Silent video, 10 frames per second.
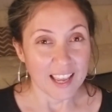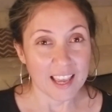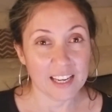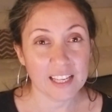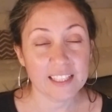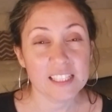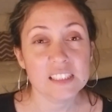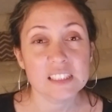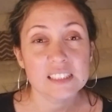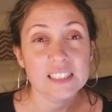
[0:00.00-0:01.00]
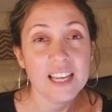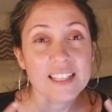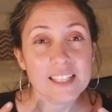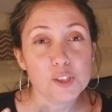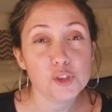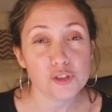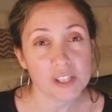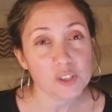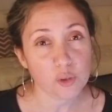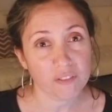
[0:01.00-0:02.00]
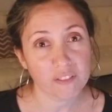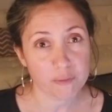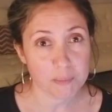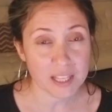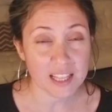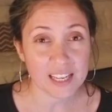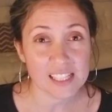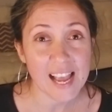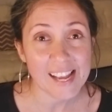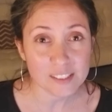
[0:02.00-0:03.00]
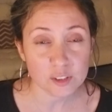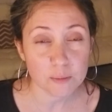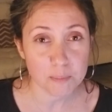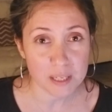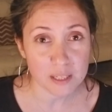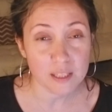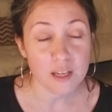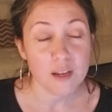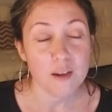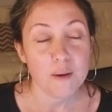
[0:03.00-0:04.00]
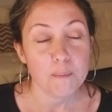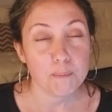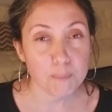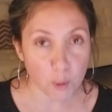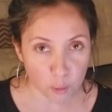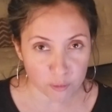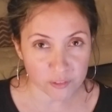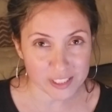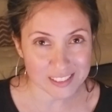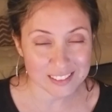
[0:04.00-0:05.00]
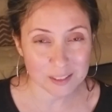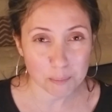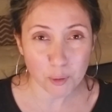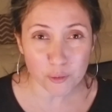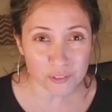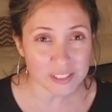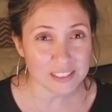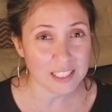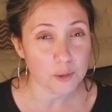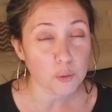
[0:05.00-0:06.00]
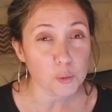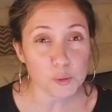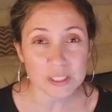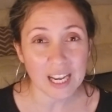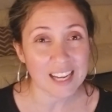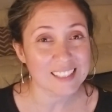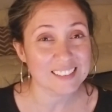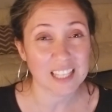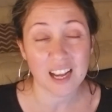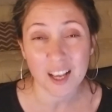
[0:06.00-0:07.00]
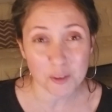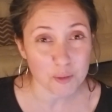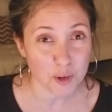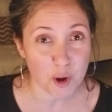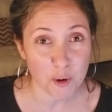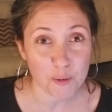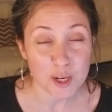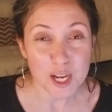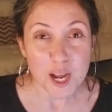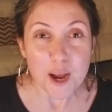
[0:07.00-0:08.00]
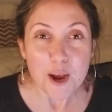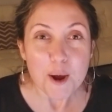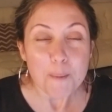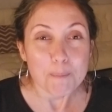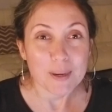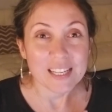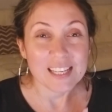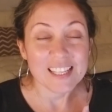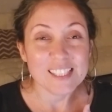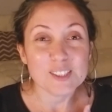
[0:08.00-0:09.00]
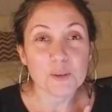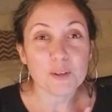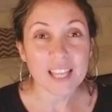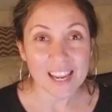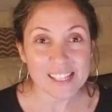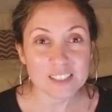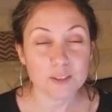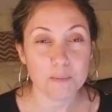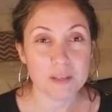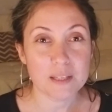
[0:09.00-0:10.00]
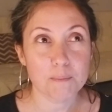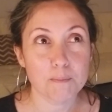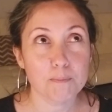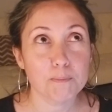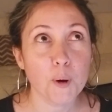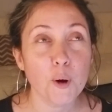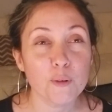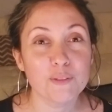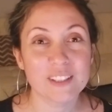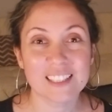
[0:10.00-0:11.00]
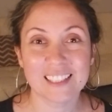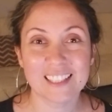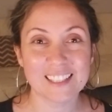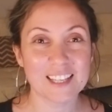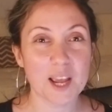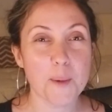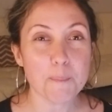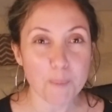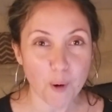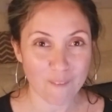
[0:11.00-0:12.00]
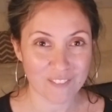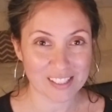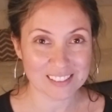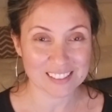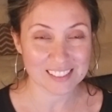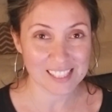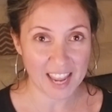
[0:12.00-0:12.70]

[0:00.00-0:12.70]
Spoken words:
And I get to take that stress off of me that it has to be perfect. Perfect in whose eyes, I don't know. But it is okay to be perfectly imperfect.